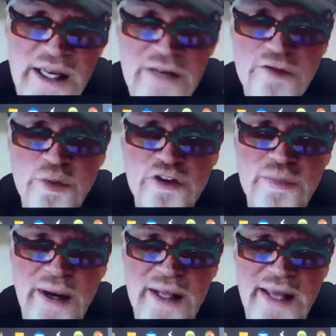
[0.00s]

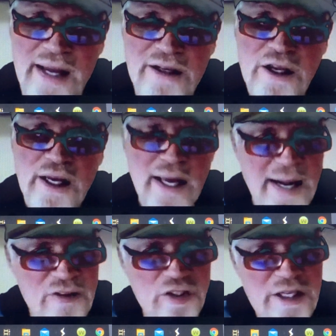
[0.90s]
influenced by that, it
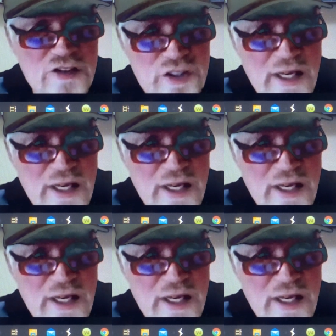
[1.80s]
actually is